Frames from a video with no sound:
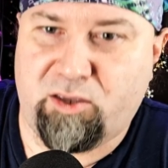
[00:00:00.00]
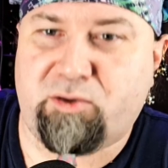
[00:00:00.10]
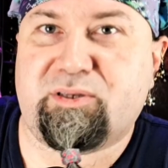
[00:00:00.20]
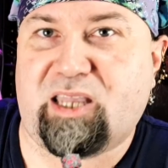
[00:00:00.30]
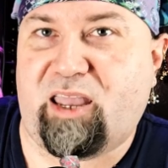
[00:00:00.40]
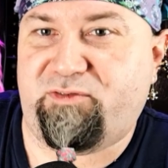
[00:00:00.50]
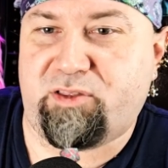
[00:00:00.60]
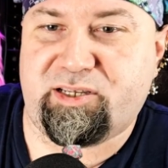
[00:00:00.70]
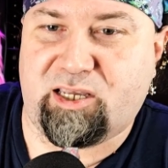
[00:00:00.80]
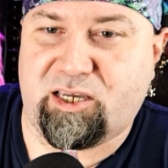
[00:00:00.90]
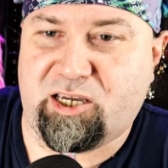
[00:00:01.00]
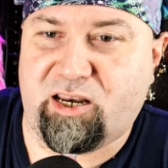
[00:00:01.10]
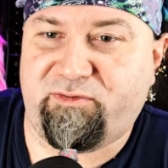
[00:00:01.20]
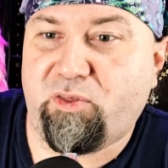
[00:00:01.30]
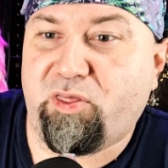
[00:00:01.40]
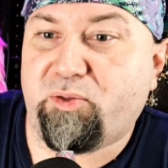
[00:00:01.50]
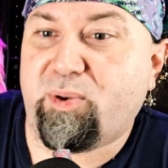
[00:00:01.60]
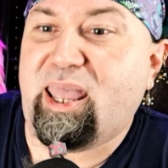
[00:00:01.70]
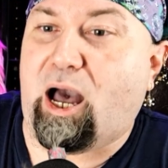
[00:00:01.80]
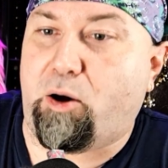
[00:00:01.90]
You stay fully satiated for
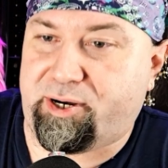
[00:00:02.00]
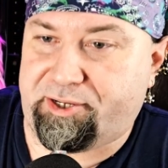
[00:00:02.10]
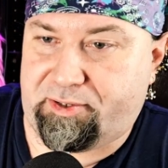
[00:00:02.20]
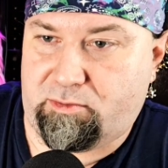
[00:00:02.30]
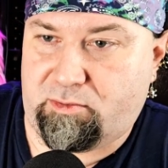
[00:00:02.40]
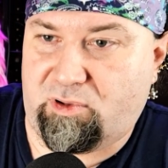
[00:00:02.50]
three hours.